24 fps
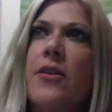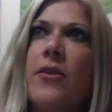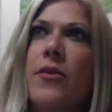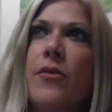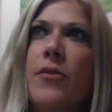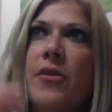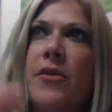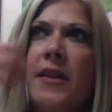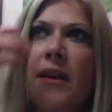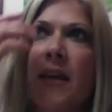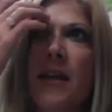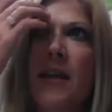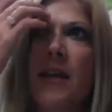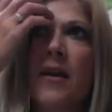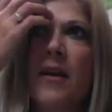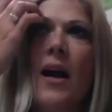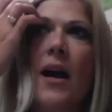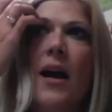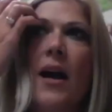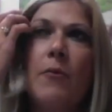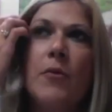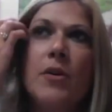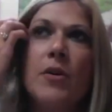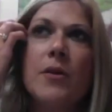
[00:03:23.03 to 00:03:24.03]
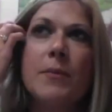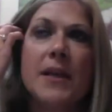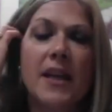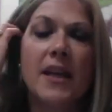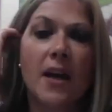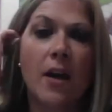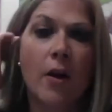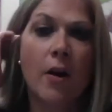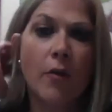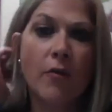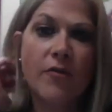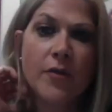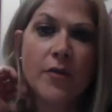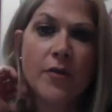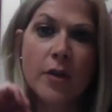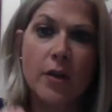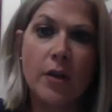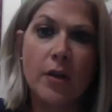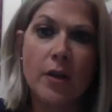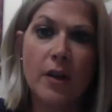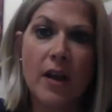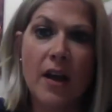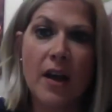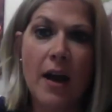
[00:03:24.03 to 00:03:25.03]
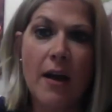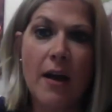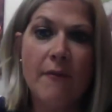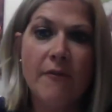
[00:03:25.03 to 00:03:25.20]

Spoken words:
you think would be helpful